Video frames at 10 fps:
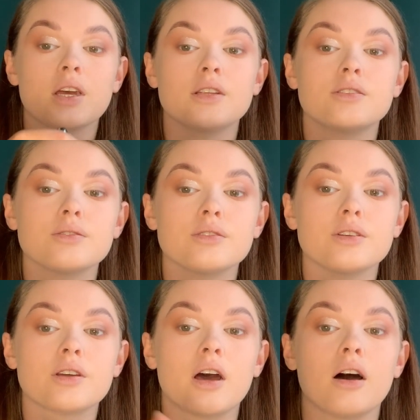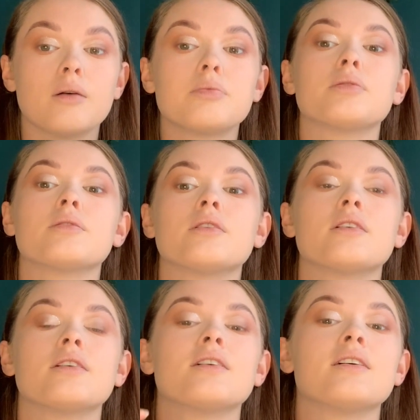And don't look up
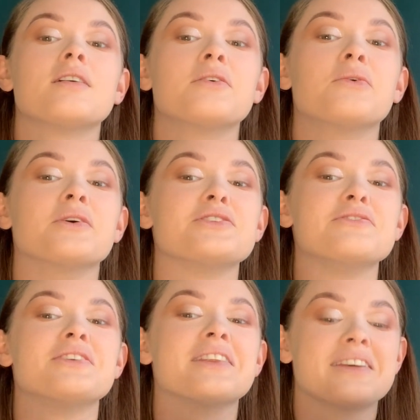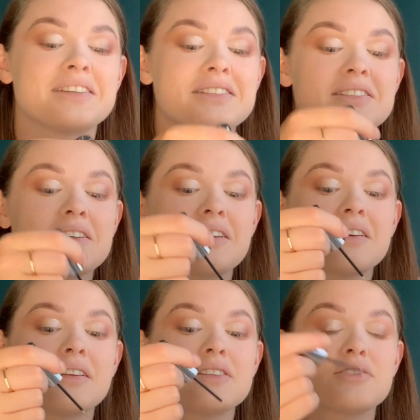once you've done this.
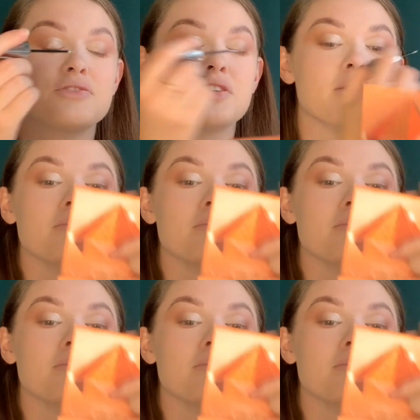That's a rookie